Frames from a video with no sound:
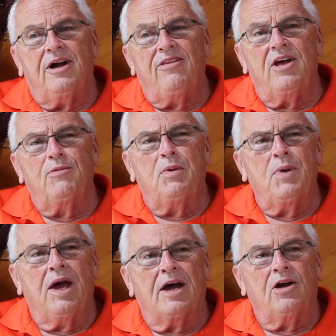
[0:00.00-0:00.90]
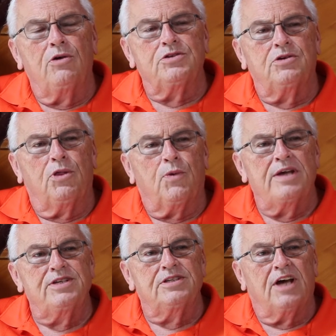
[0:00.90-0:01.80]
And then when we got closer to the
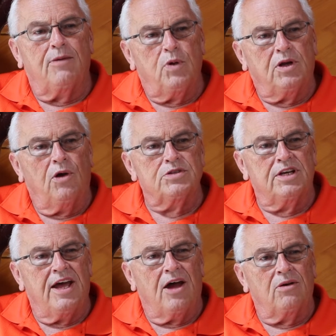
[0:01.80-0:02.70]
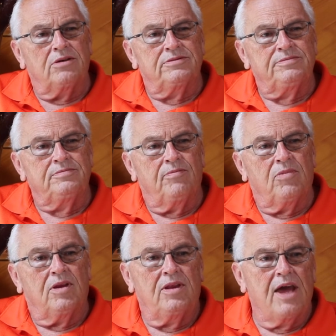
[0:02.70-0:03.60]
racing time, we'd close it down.
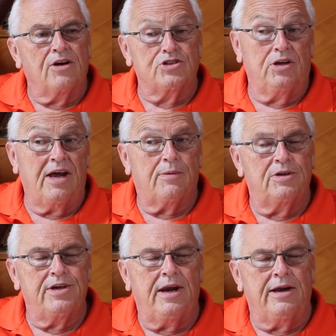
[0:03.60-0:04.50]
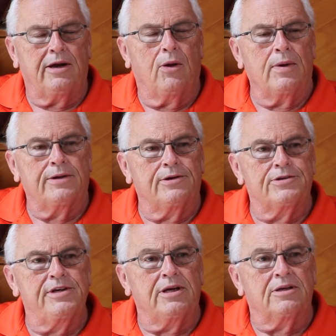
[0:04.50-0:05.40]
And they understood that because they needed to go get their
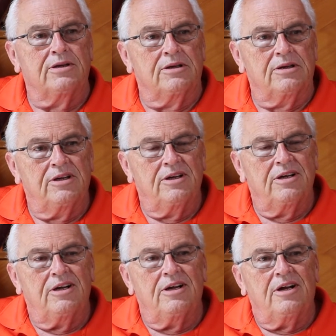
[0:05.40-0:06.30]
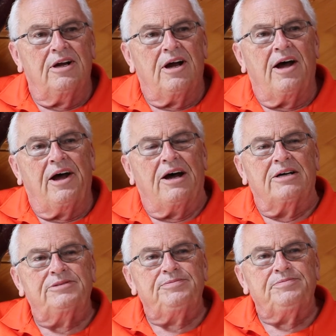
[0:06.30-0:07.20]
seat. And